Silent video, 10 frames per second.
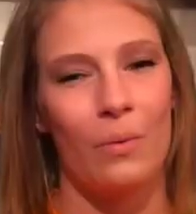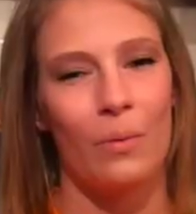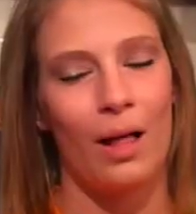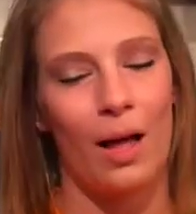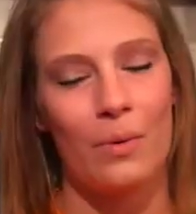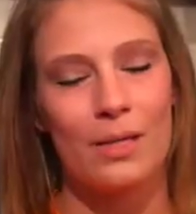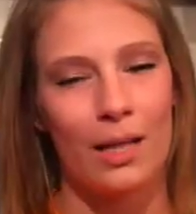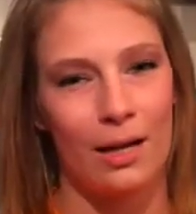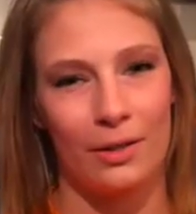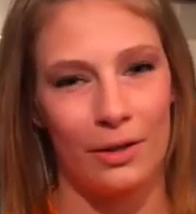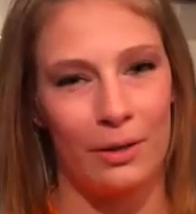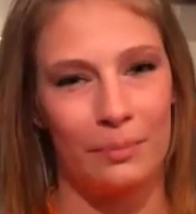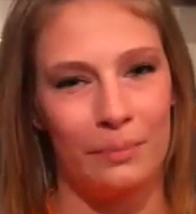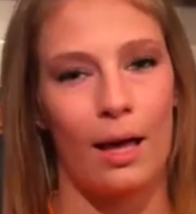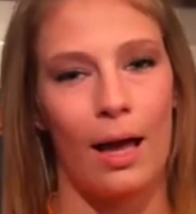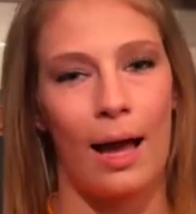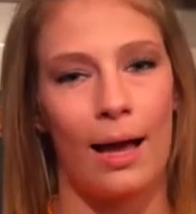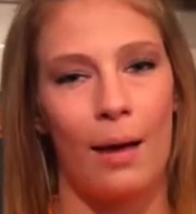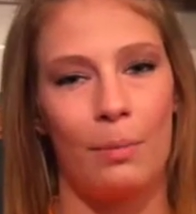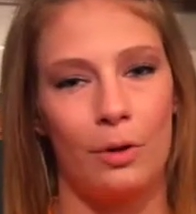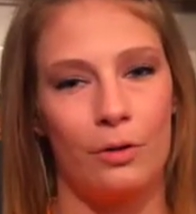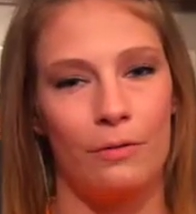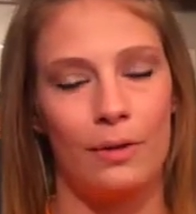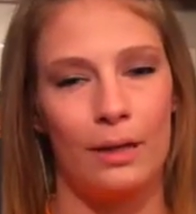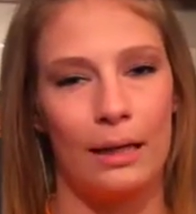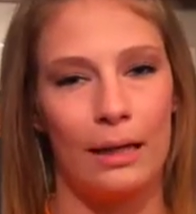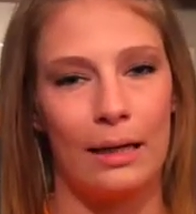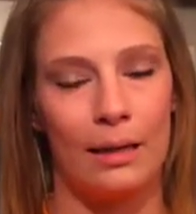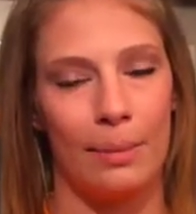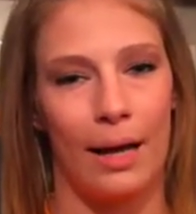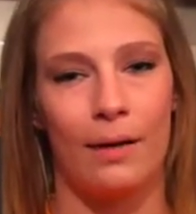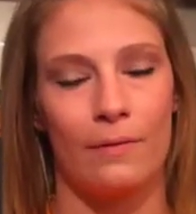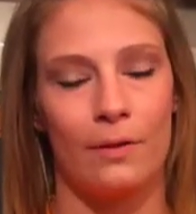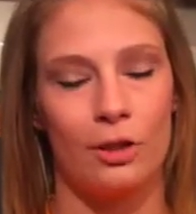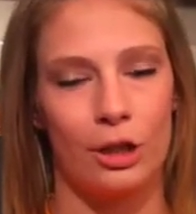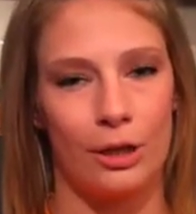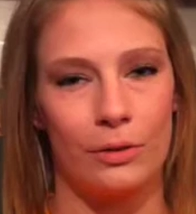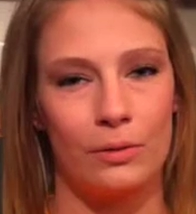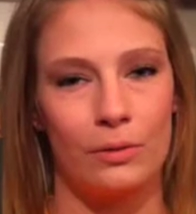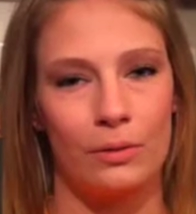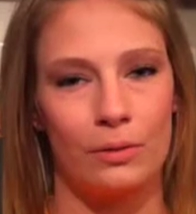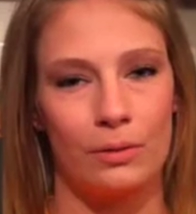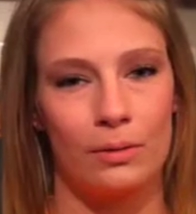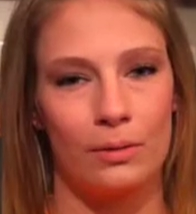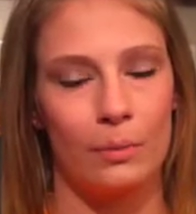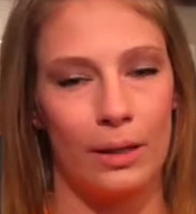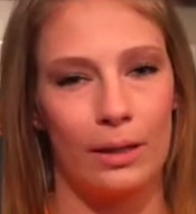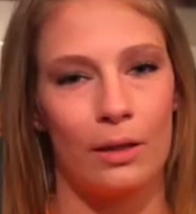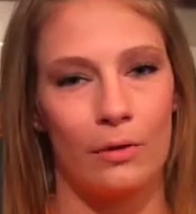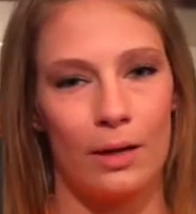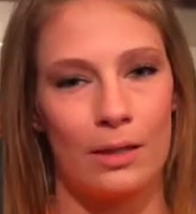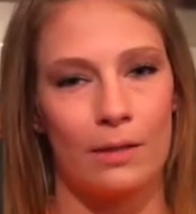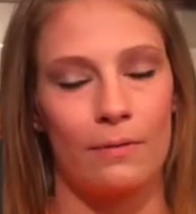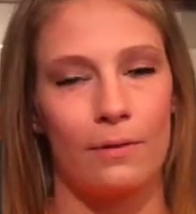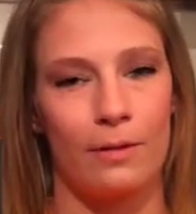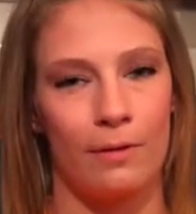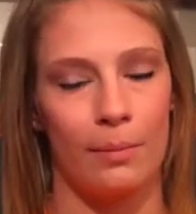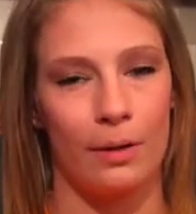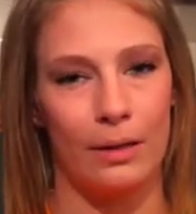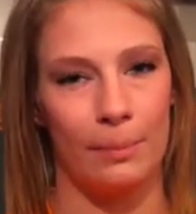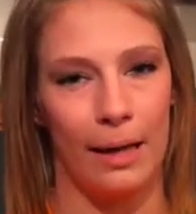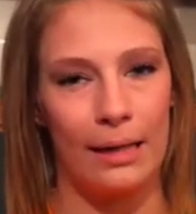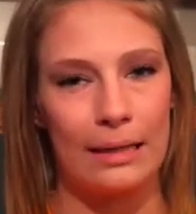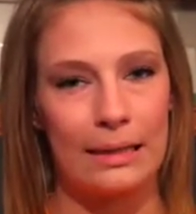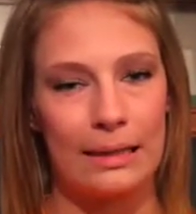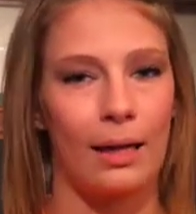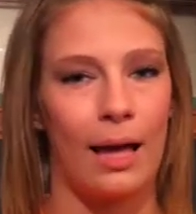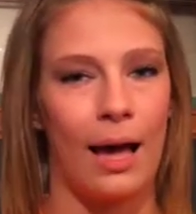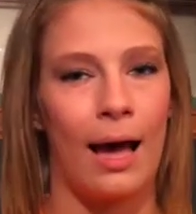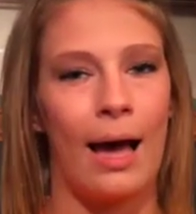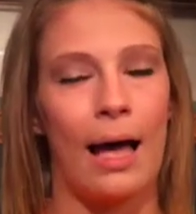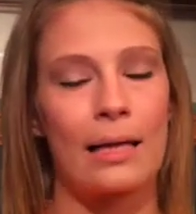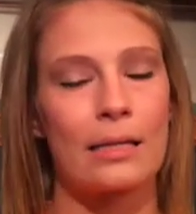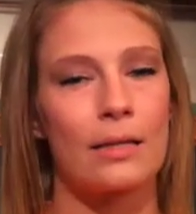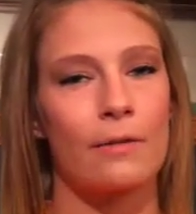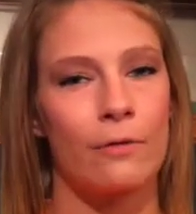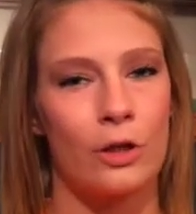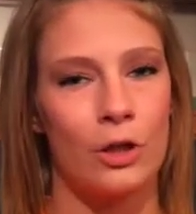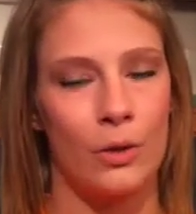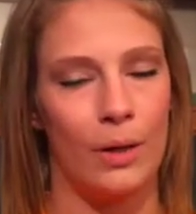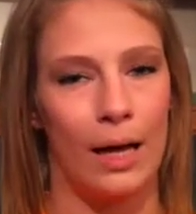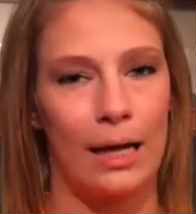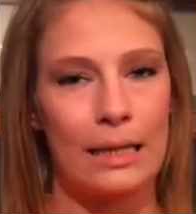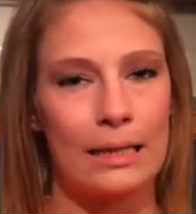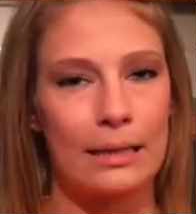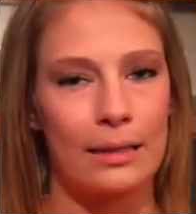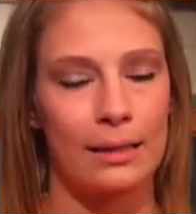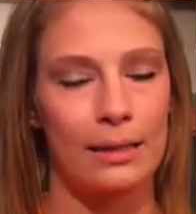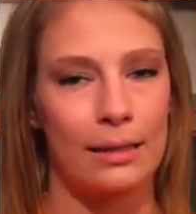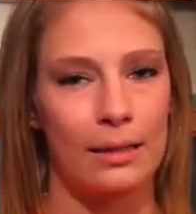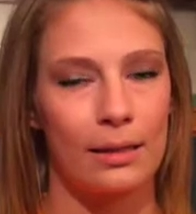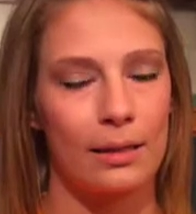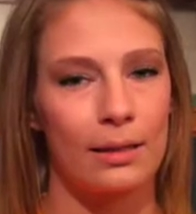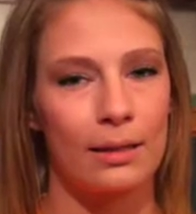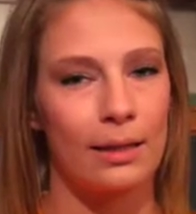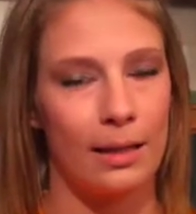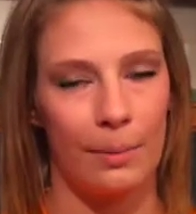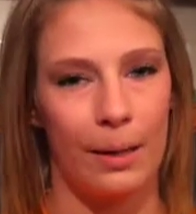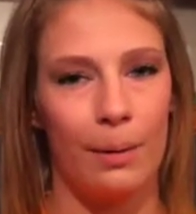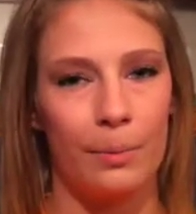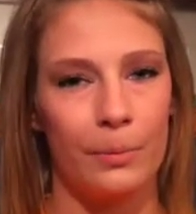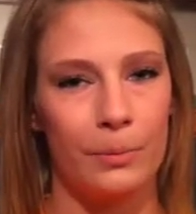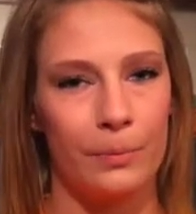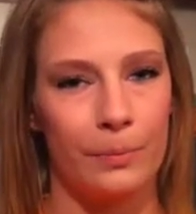While I was locked up, I got moved in the back of the jail with the rest of the female inmates. I asked for two days to get a Bible.